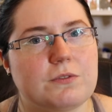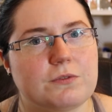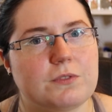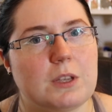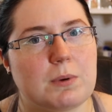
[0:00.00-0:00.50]

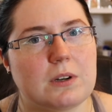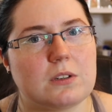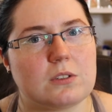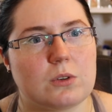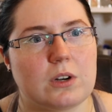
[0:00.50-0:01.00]
deeper into
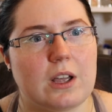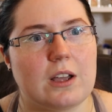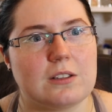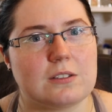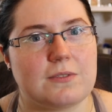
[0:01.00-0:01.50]
the story
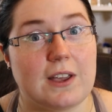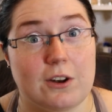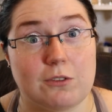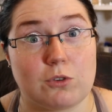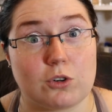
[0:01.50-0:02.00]
is very
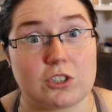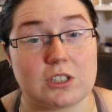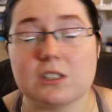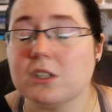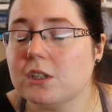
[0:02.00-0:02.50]

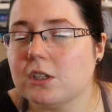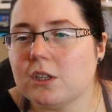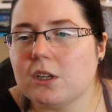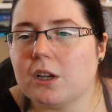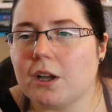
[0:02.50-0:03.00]
unfortunate
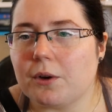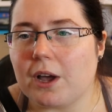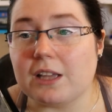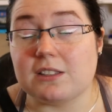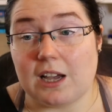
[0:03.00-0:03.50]

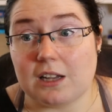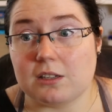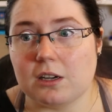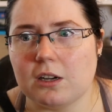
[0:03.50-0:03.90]
and sad